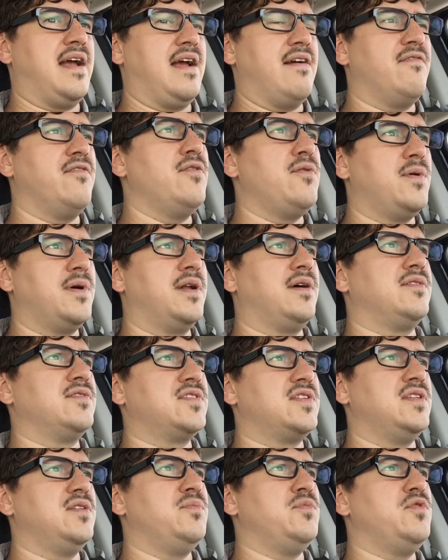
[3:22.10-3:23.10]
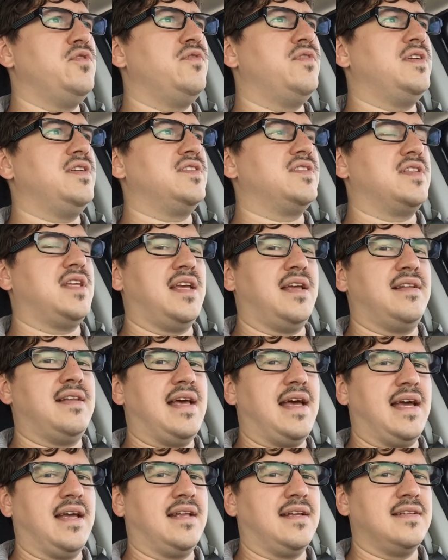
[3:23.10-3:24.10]
everyone else in the movie is the
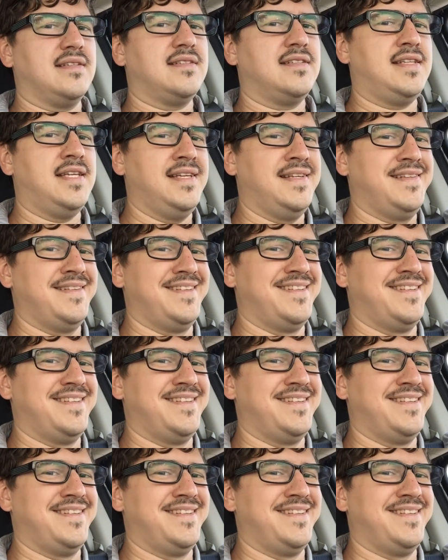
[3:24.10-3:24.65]
antagonist.